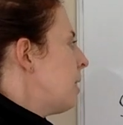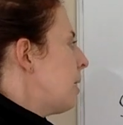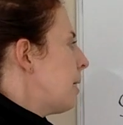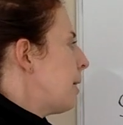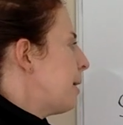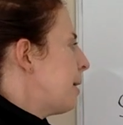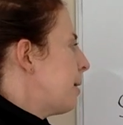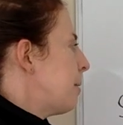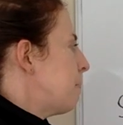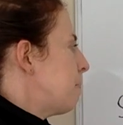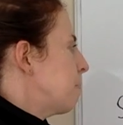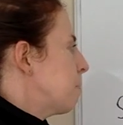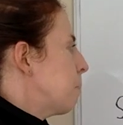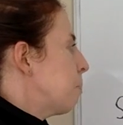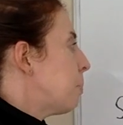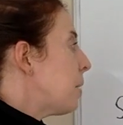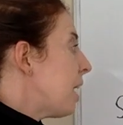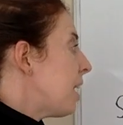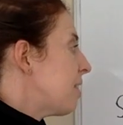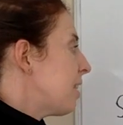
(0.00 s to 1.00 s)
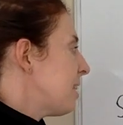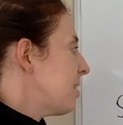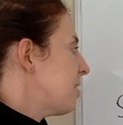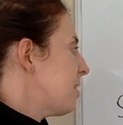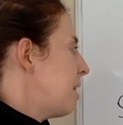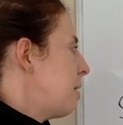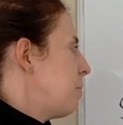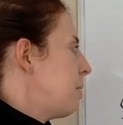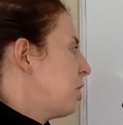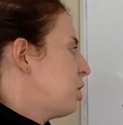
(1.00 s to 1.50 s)
But that
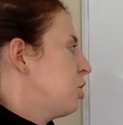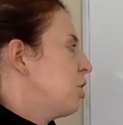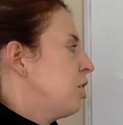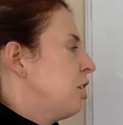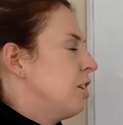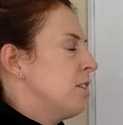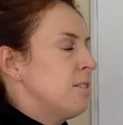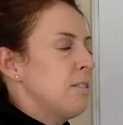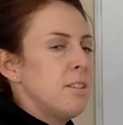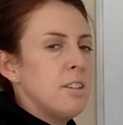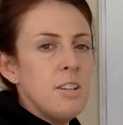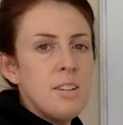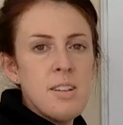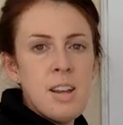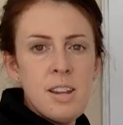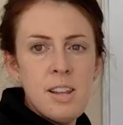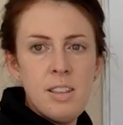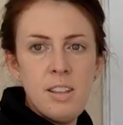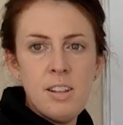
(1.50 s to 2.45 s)
said, make sure you're still attending